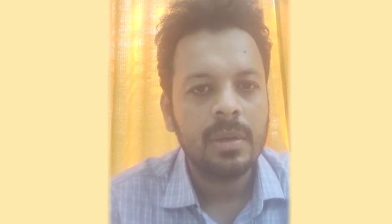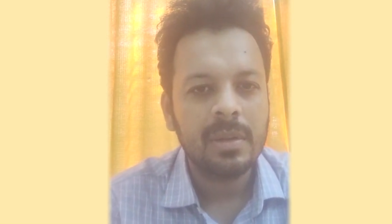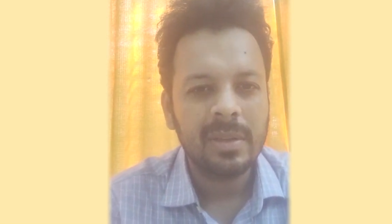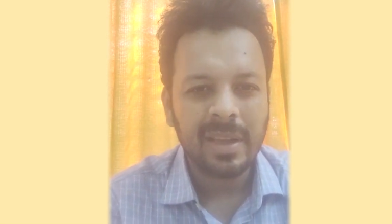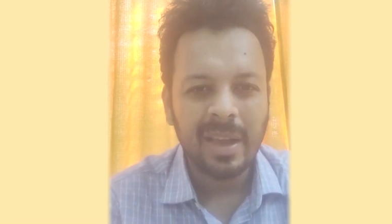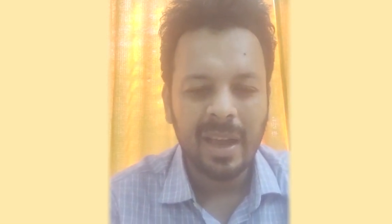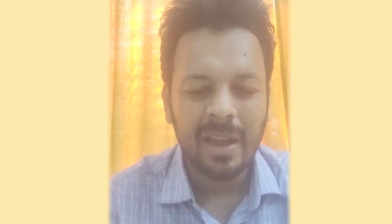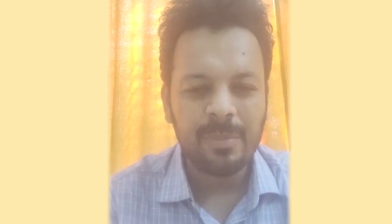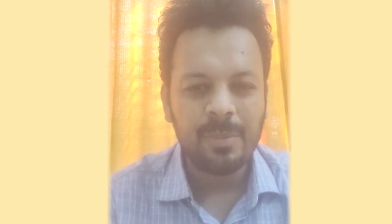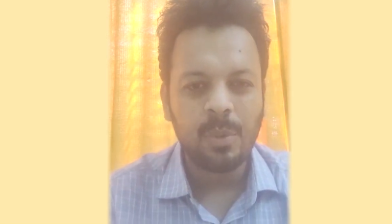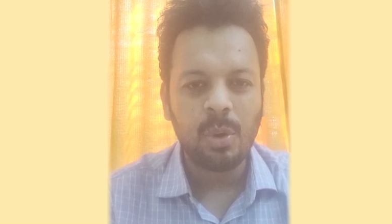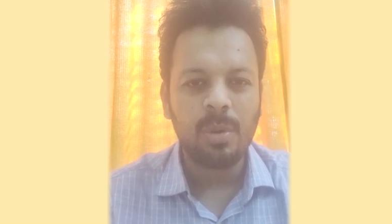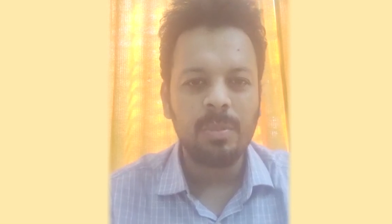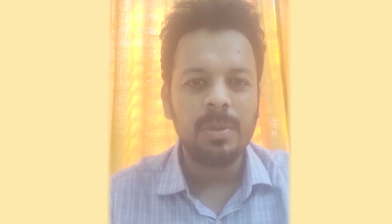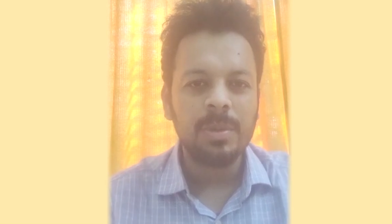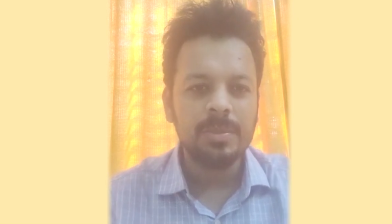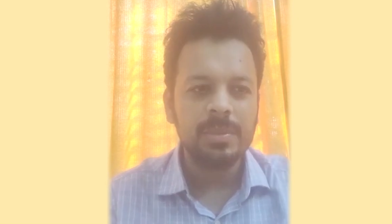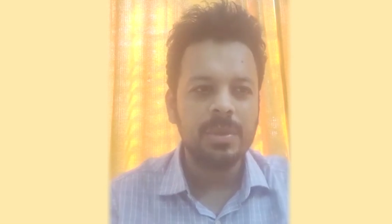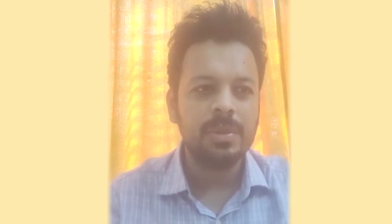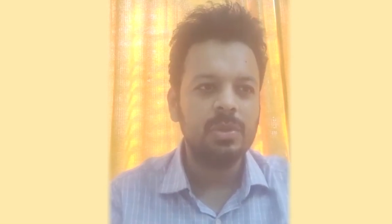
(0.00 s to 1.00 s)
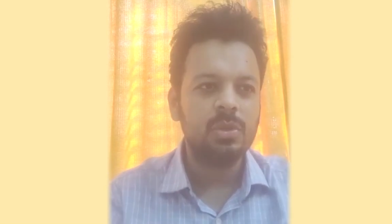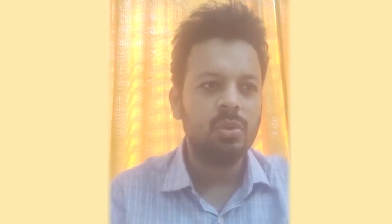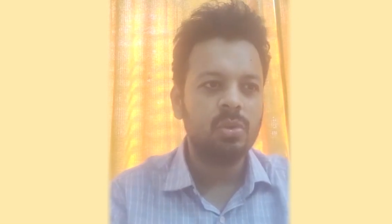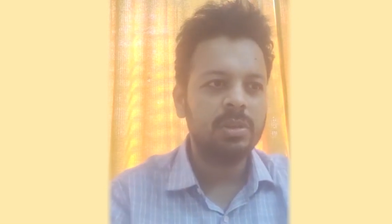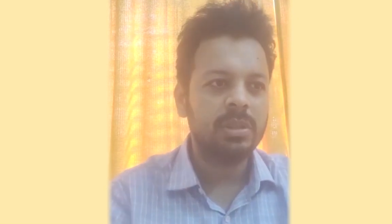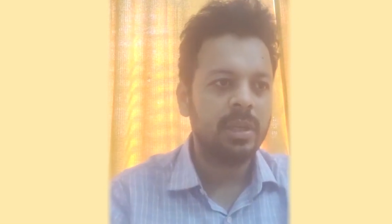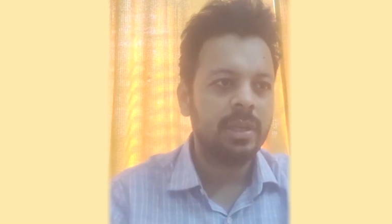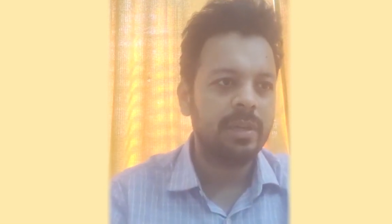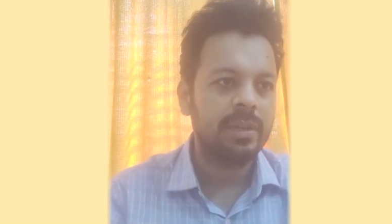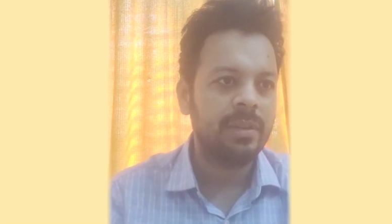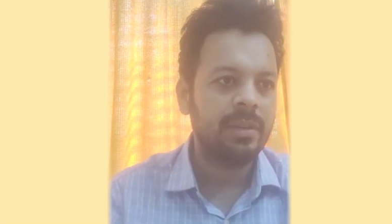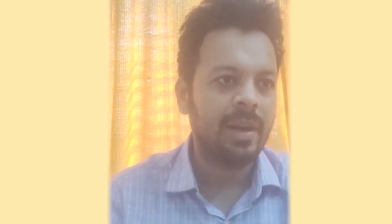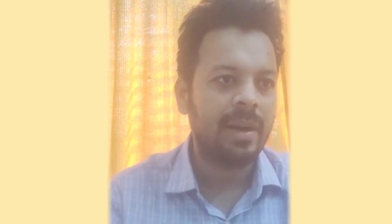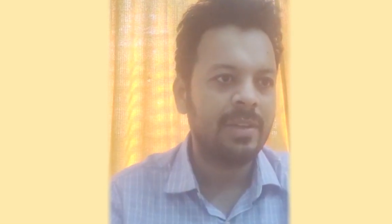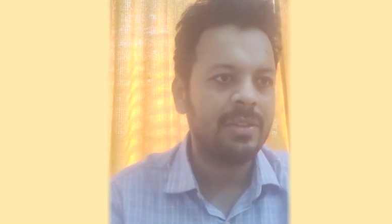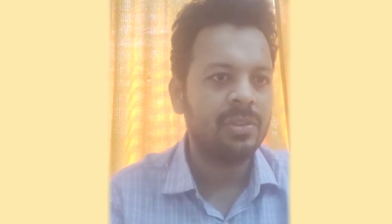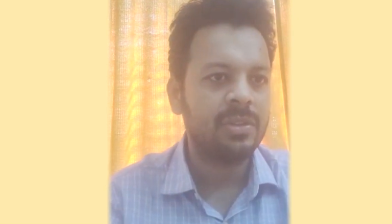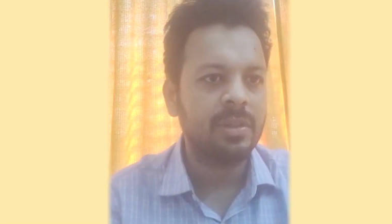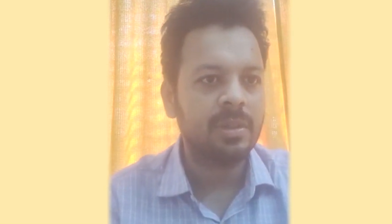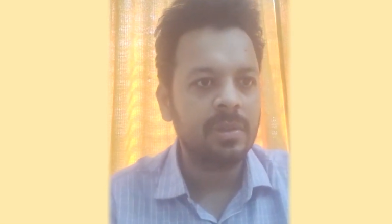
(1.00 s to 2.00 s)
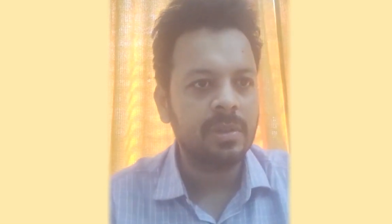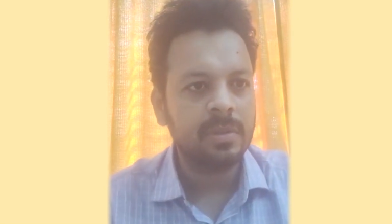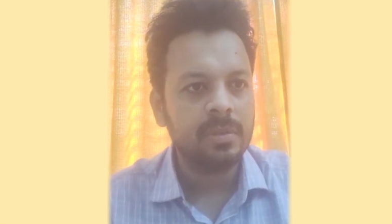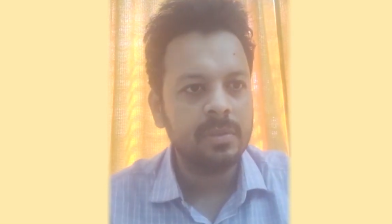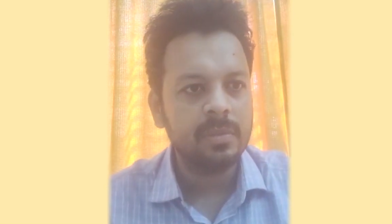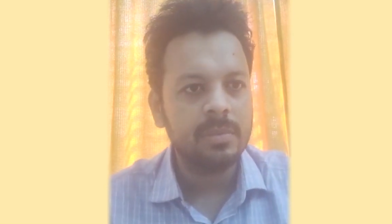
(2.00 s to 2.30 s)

they have problems in social interaction.